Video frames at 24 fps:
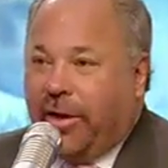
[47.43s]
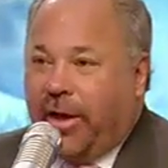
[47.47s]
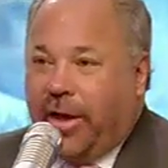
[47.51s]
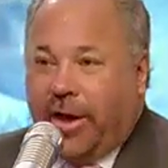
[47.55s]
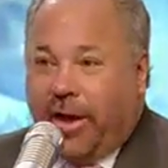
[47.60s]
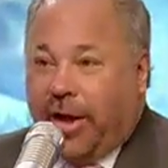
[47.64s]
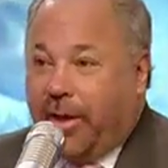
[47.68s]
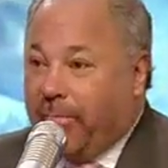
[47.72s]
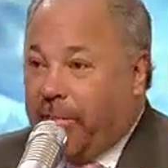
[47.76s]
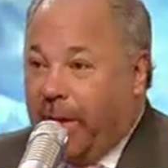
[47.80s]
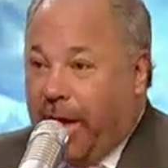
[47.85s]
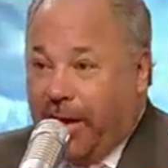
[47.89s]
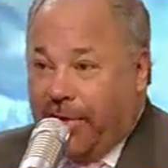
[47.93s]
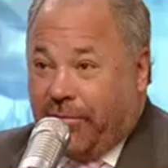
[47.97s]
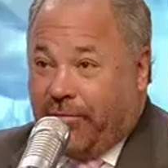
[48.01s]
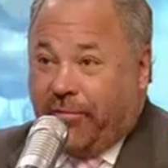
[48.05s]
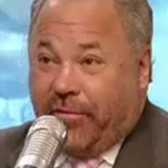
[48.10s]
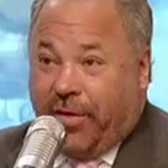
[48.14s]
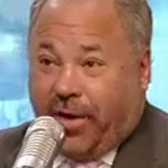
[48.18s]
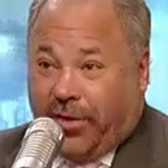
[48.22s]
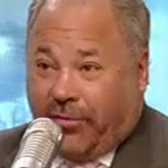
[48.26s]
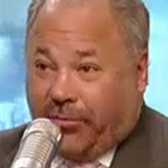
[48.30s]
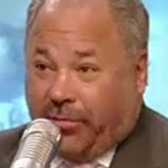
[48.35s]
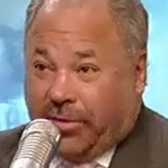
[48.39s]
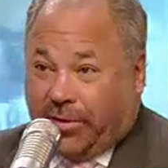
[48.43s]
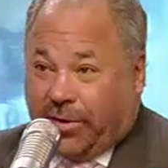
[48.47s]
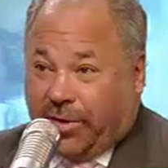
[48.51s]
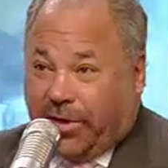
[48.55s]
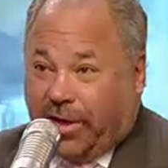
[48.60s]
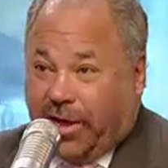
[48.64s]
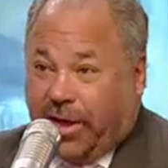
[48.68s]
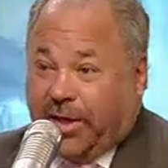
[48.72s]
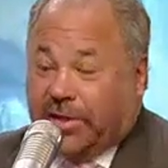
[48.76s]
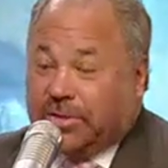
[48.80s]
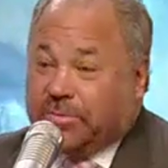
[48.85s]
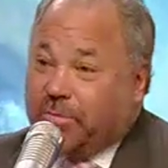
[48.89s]
And I'm not involved with the
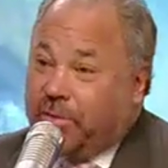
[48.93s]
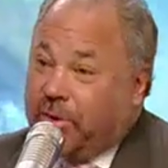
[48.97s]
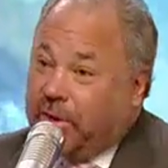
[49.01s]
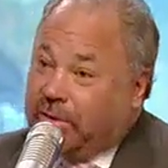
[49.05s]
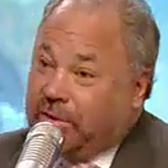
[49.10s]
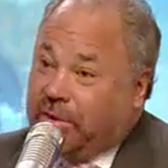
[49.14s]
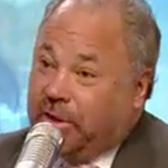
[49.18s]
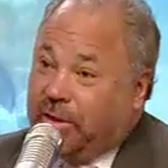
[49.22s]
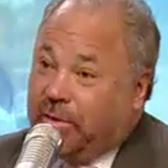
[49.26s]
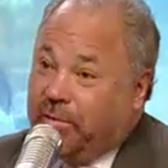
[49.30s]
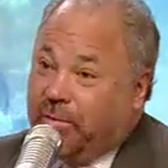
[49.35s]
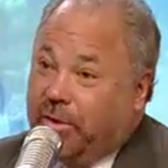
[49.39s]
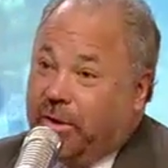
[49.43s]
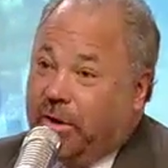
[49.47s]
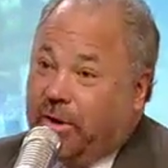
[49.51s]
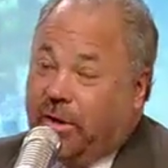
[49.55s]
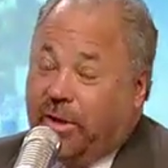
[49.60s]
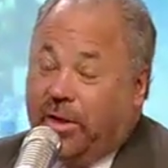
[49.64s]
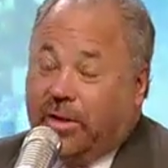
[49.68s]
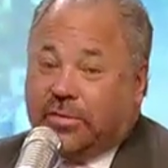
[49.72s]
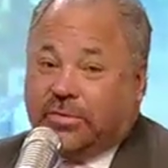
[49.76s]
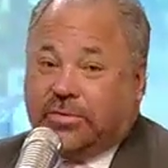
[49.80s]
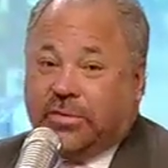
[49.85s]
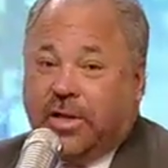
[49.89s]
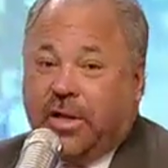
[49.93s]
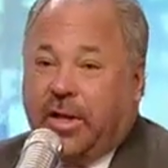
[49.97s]
case, but I'll tell you what it is.